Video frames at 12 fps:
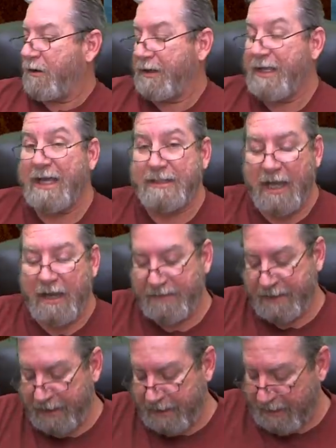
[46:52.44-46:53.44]
Yes, I've
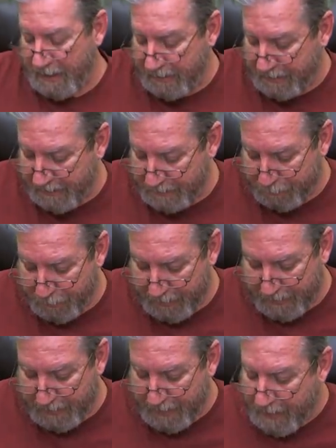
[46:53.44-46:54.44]
seen it. I think it's
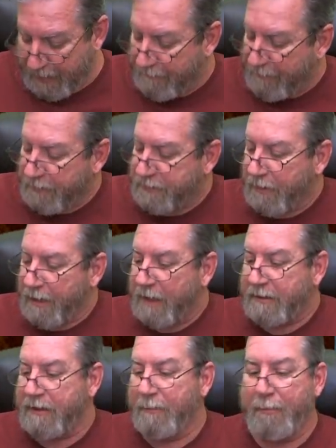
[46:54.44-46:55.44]
brilliant. And I've also
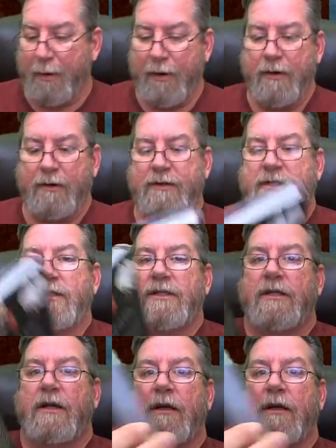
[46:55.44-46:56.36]
got the birds